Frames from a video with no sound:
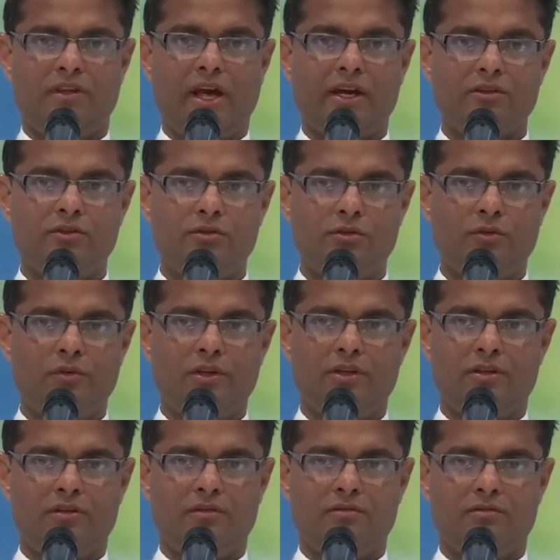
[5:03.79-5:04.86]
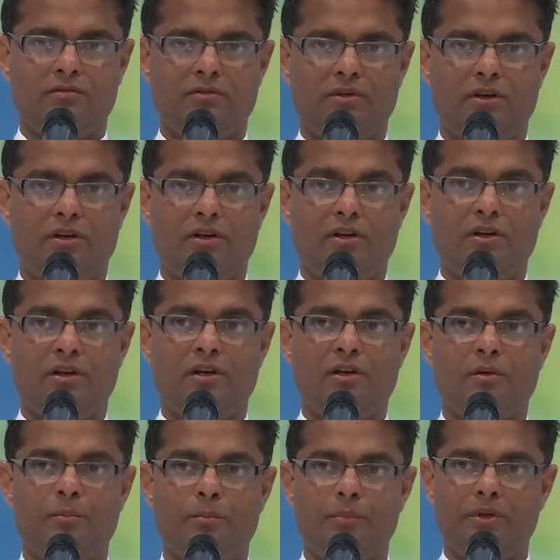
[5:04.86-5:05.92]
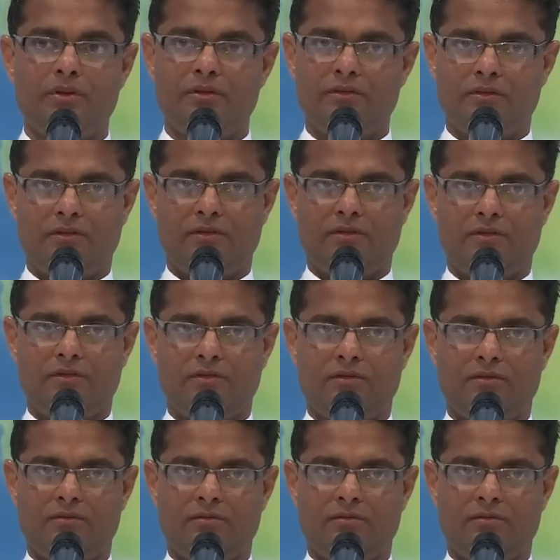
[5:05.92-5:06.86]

actually real peace.